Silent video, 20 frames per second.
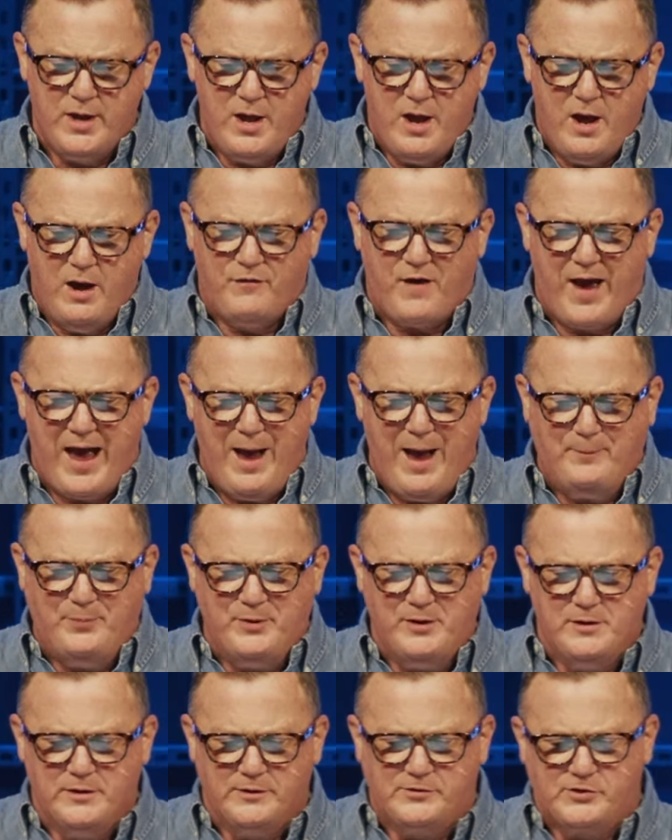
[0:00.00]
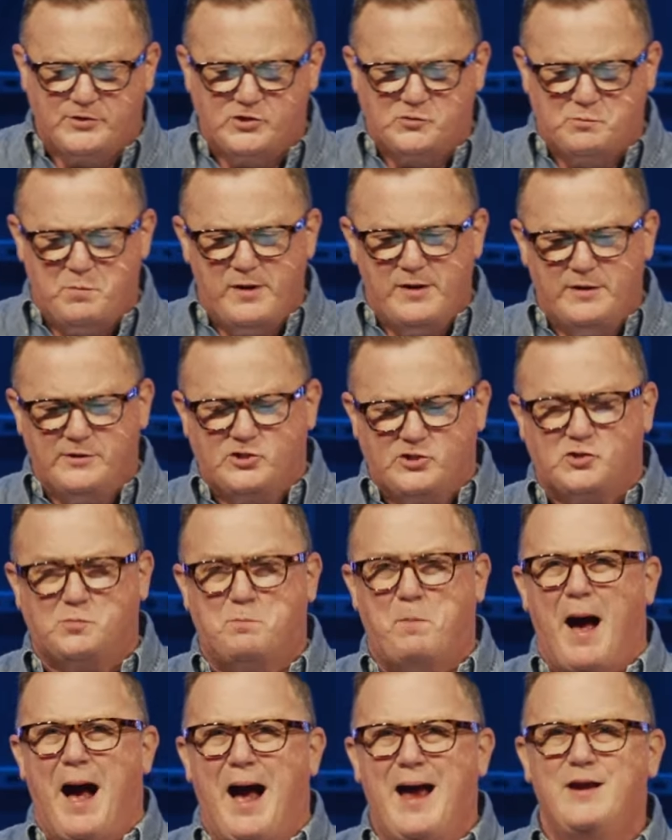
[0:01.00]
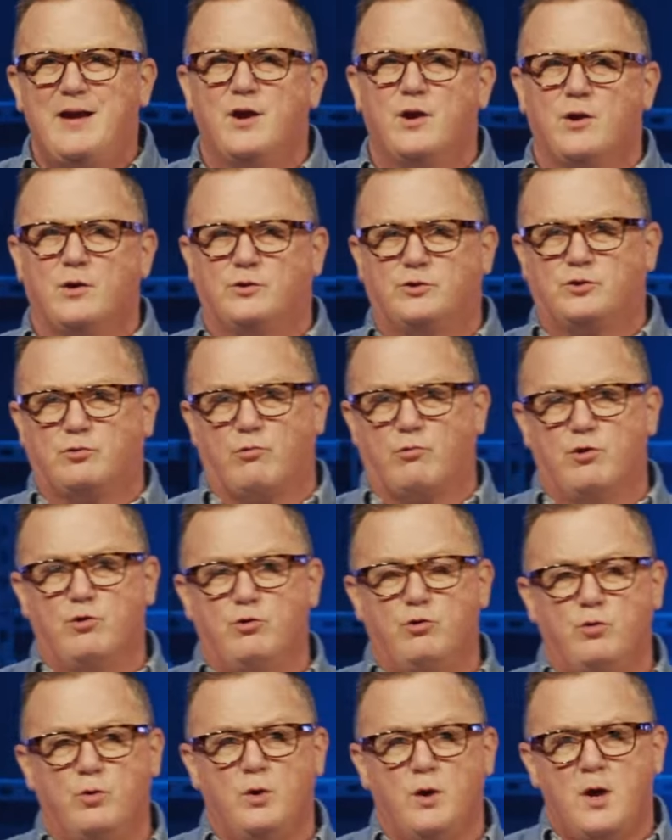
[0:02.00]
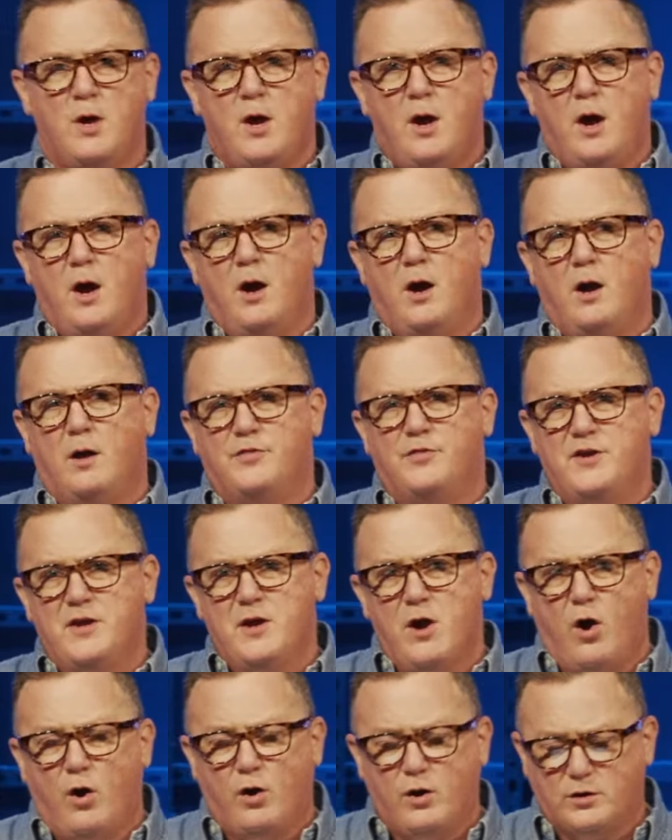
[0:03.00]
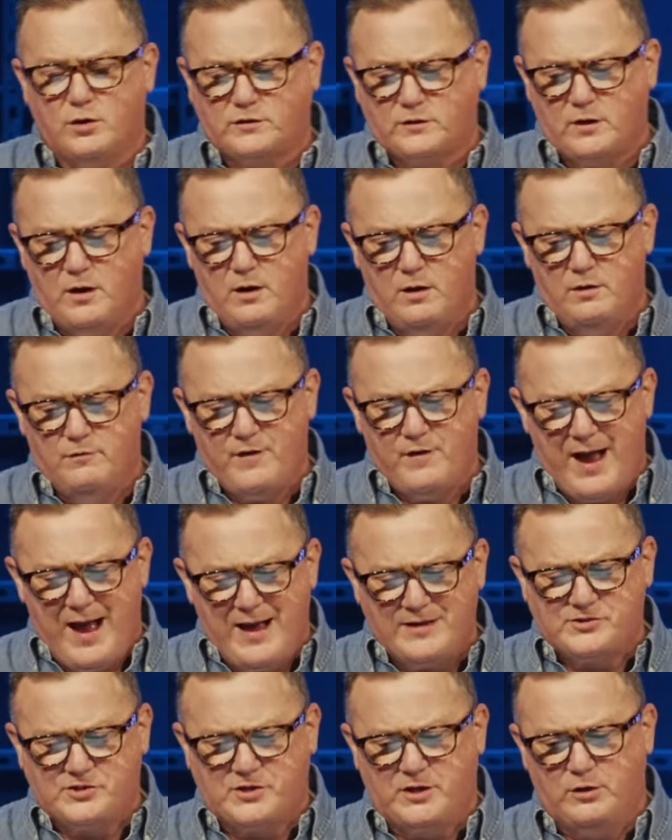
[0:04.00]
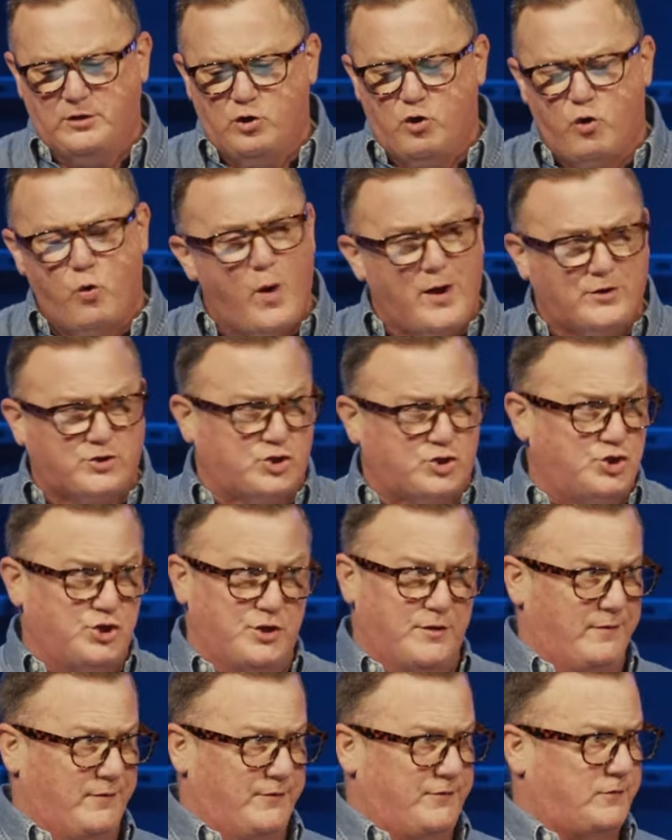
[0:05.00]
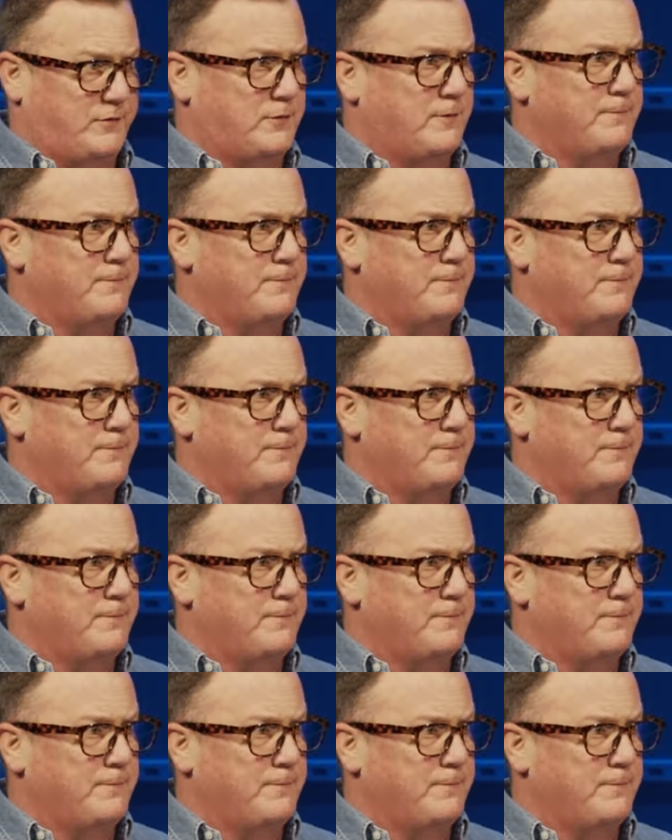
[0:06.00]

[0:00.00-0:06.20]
of happiness has been inspired through the art of asking questions.